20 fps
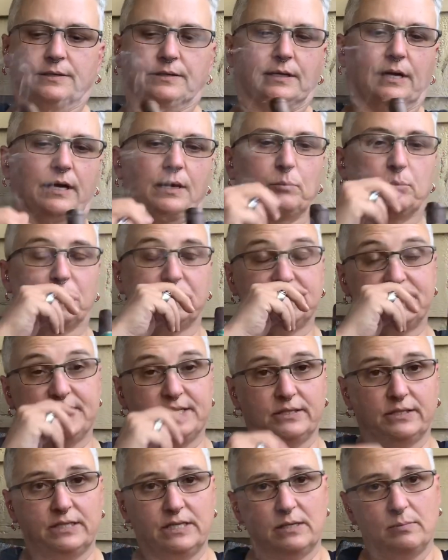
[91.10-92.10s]
a
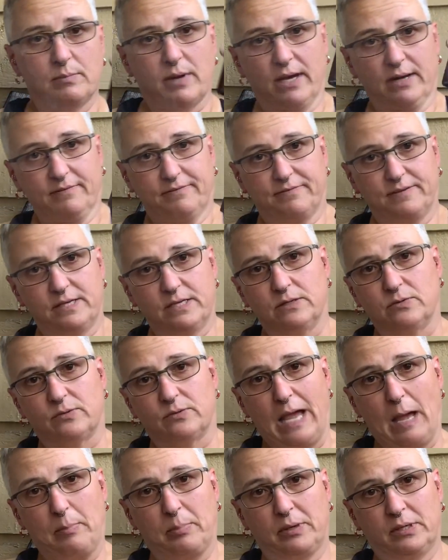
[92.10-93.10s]
Brazilian Matafina
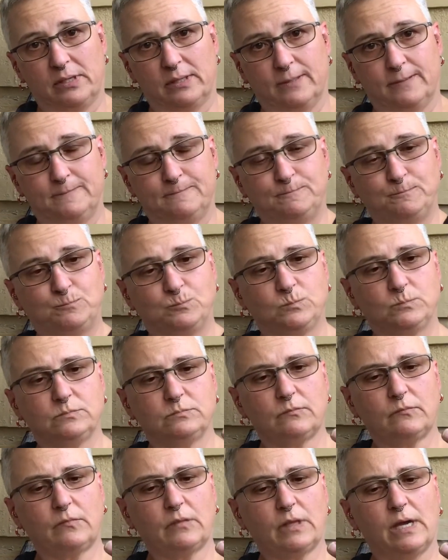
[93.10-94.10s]
wrapper,
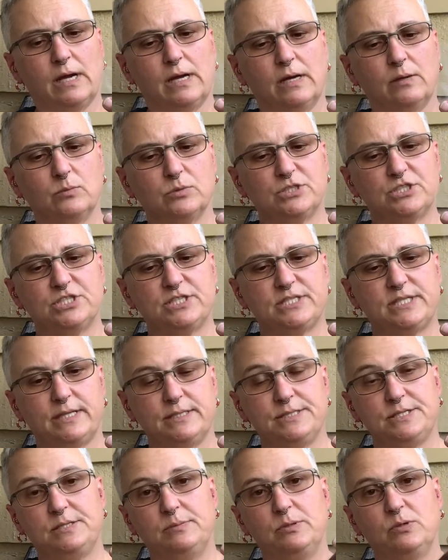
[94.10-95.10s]
which
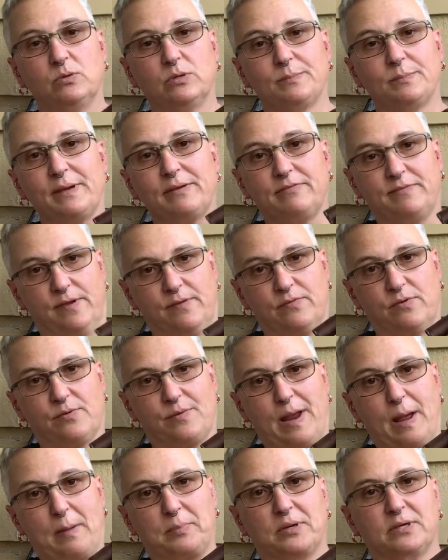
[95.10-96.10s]
tends to be one of my favorite
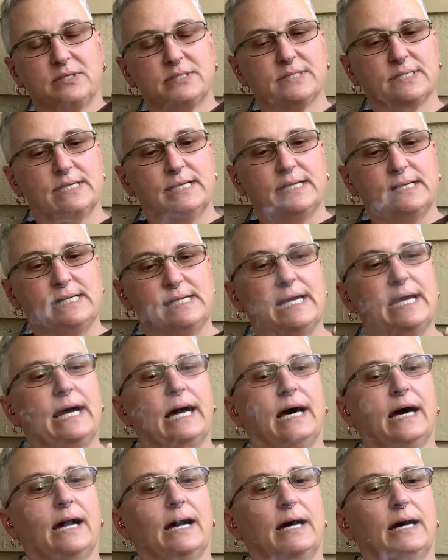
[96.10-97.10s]
wrappers.
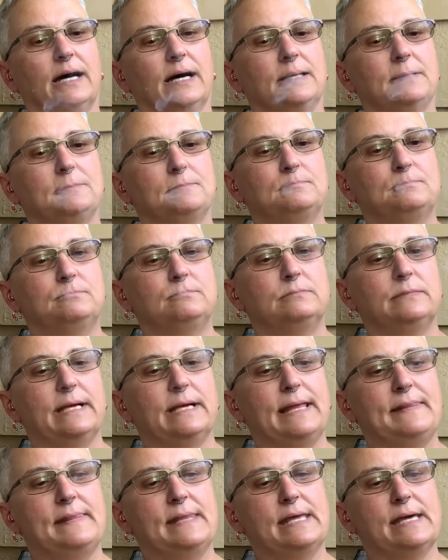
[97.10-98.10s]
And
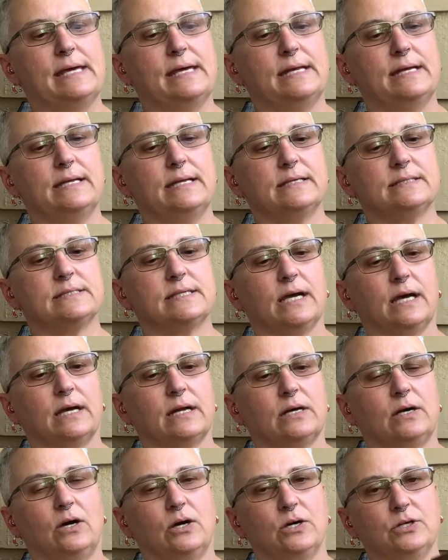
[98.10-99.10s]
then it's got a
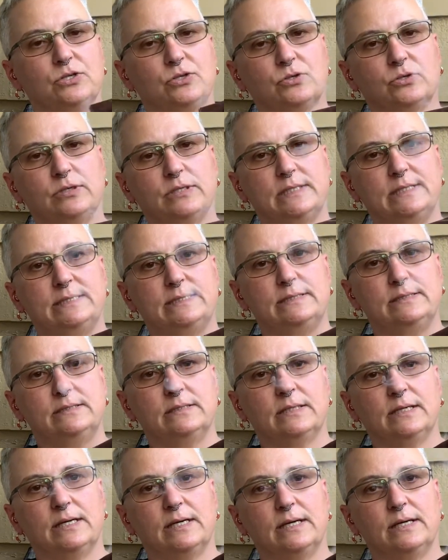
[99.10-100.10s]
Honduran
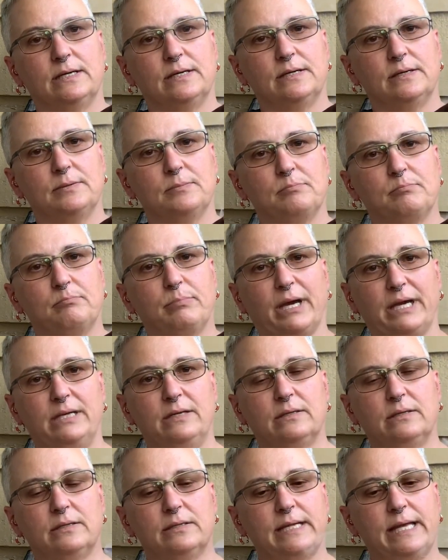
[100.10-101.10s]

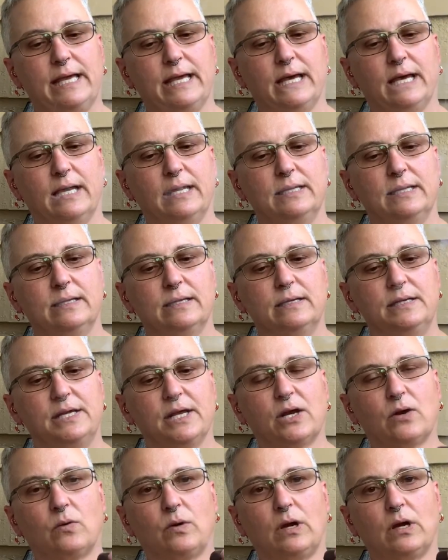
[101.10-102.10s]
binder and
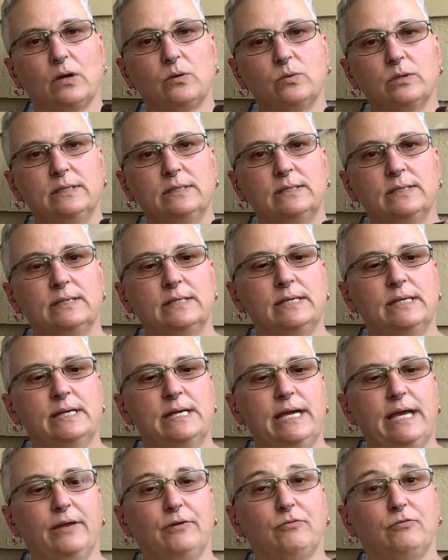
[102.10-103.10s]
Nicaraguan
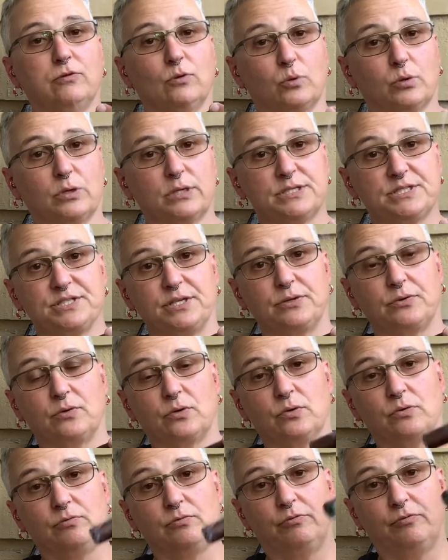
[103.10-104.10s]
and Florida
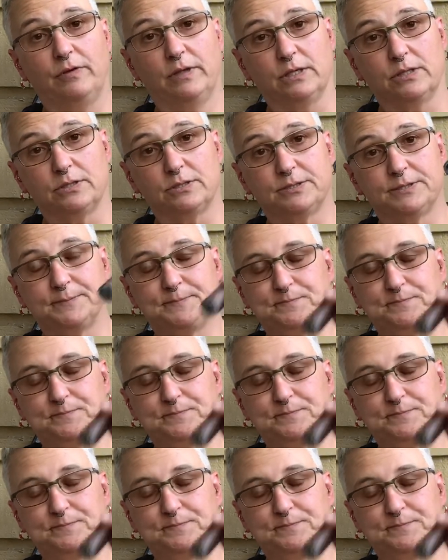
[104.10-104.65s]
Sun-grown fillers.